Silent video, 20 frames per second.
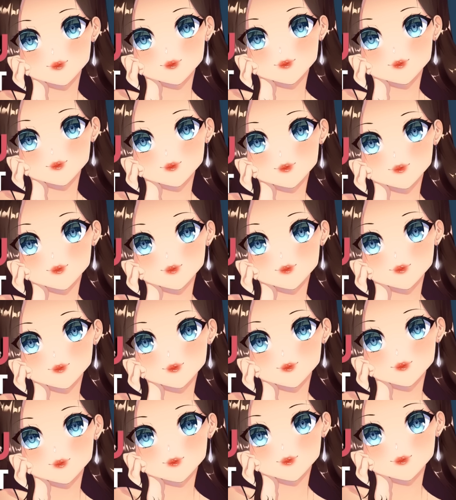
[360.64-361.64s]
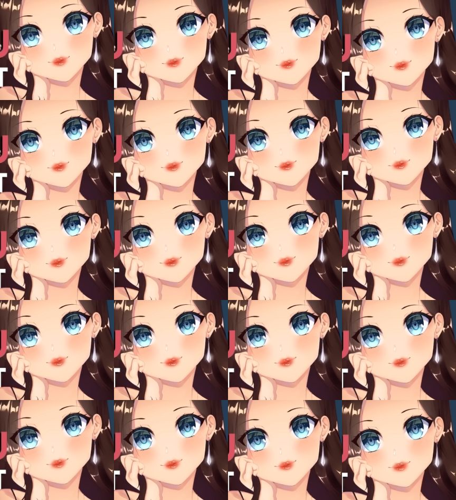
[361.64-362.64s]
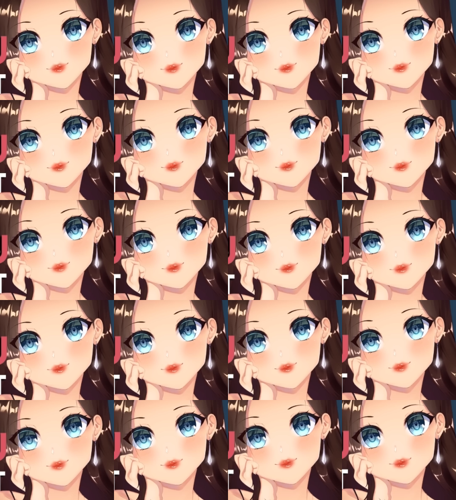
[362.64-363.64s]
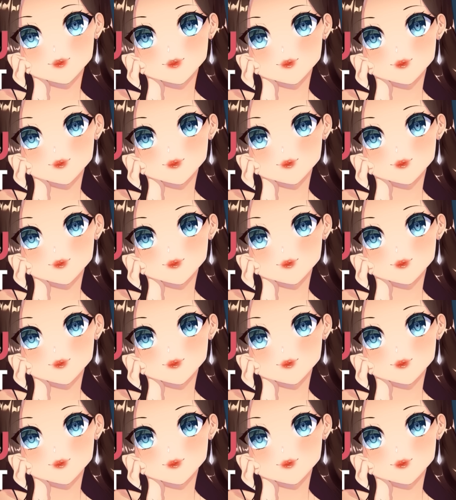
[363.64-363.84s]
for another like 10 years or something.